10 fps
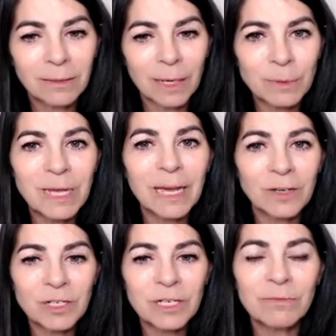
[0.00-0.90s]
I was
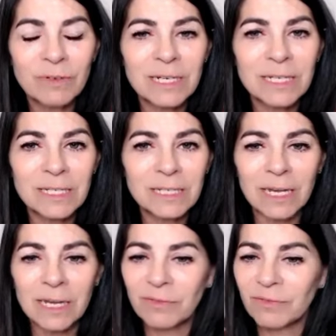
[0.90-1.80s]
actually really
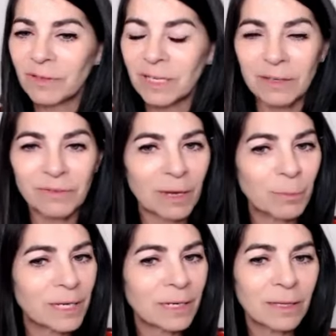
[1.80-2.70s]
safe if
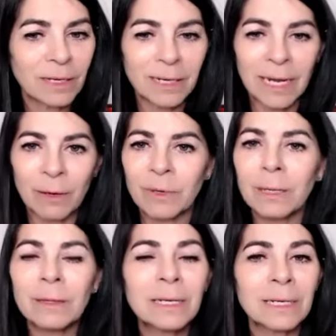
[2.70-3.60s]
I'm in the now.
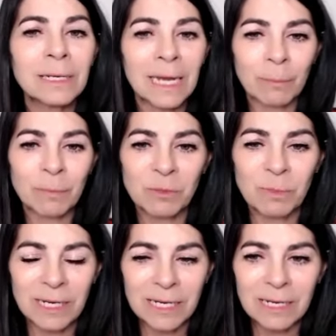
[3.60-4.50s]
Nothing can happen to
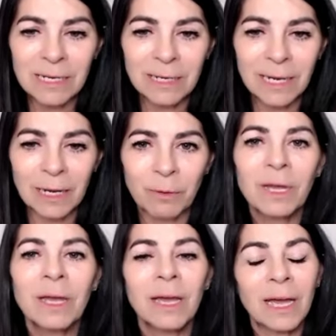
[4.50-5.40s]
me in the now.
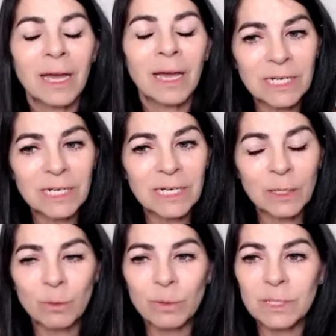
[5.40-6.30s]
And that's
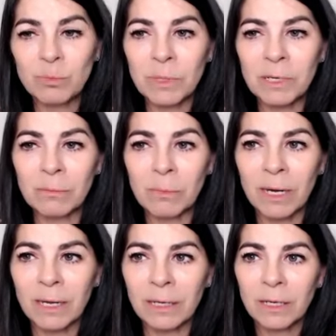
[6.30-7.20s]
really always
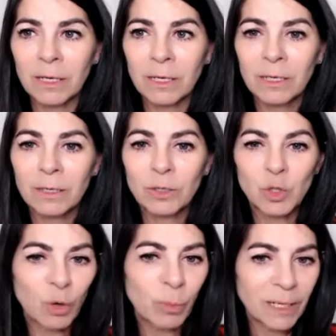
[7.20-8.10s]
been my
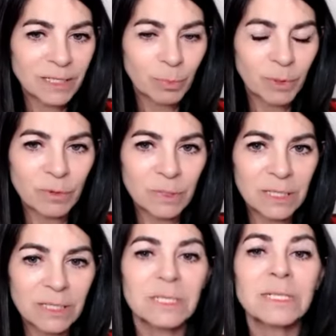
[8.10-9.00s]
job, I suppose,
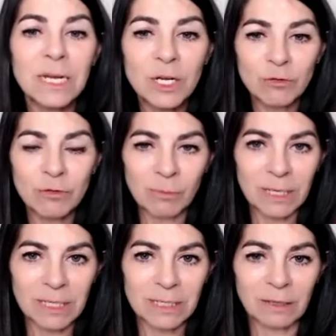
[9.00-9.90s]
is centering
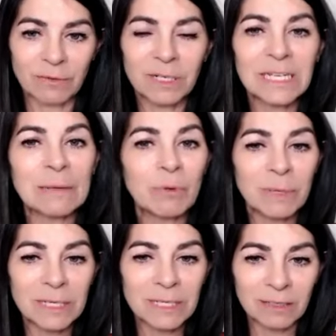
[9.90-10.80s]
myself and
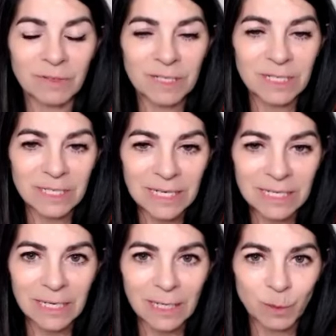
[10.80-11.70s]
keeping myself as
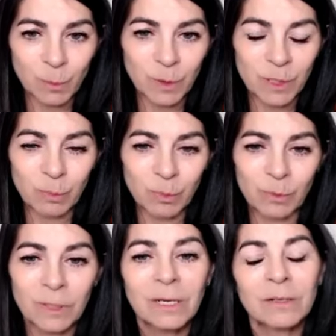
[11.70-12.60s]
steady as
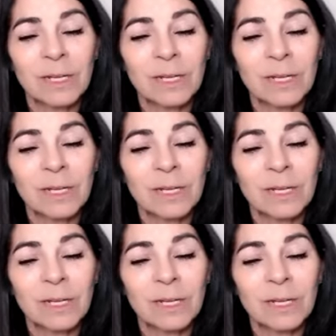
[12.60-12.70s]
possible.